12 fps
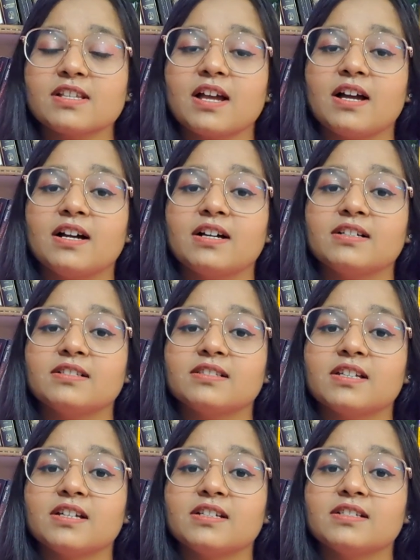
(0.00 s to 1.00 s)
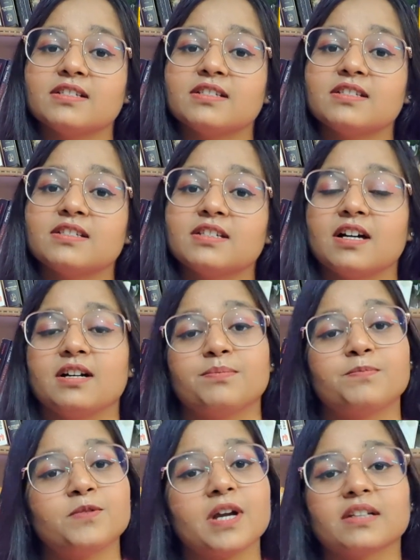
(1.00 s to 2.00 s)
And then
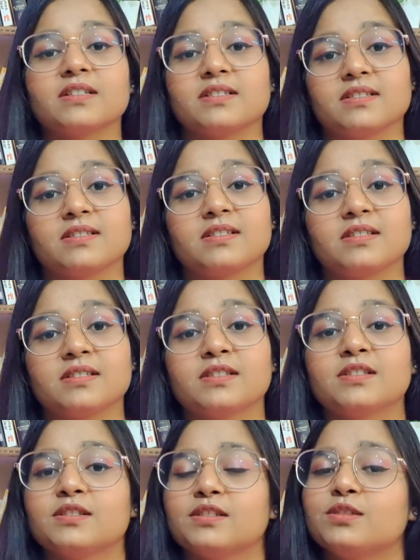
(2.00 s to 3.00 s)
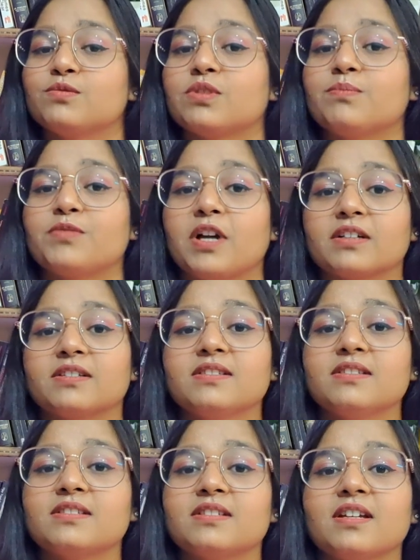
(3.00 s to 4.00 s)
practice, do some
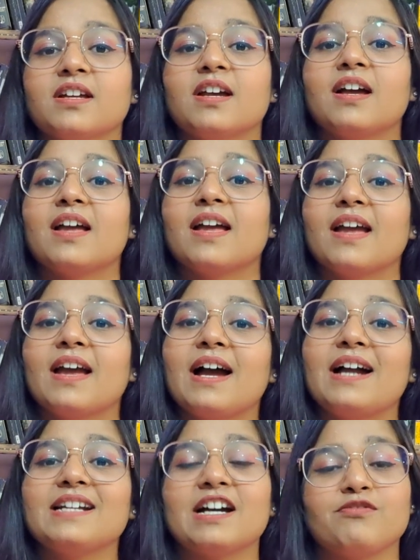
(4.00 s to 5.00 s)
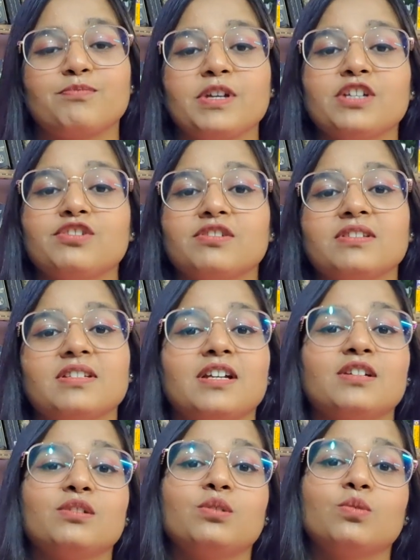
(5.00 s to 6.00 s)
practice and have patience,
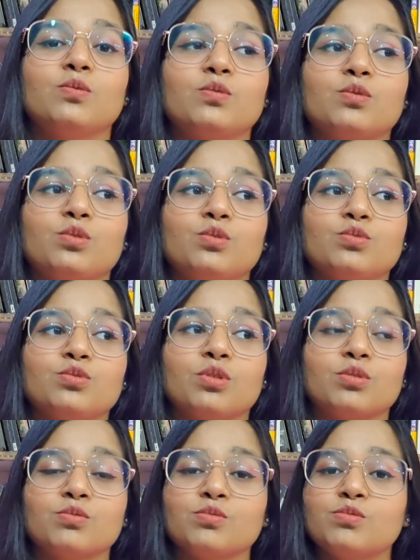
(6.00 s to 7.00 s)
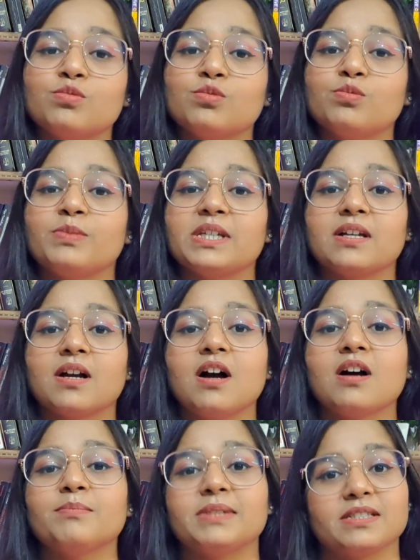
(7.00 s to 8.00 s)
and don't lose your cool, be
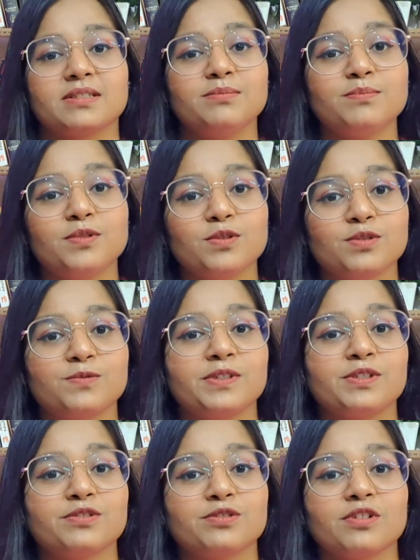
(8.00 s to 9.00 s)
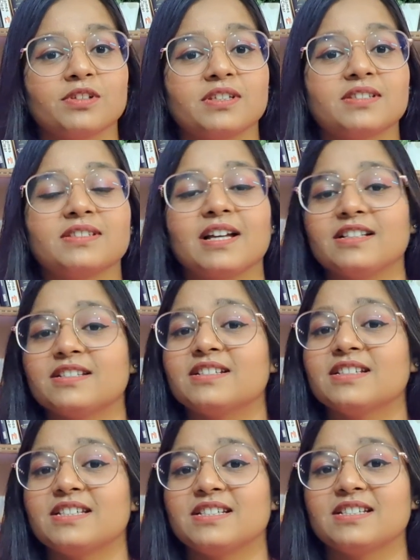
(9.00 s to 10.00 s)
calm and composed when you're talking. That's the
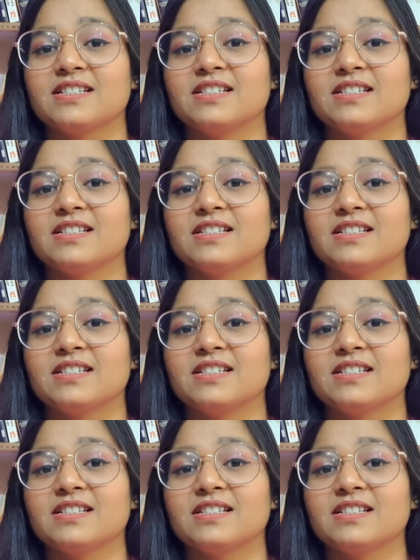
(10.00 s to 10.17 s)
key.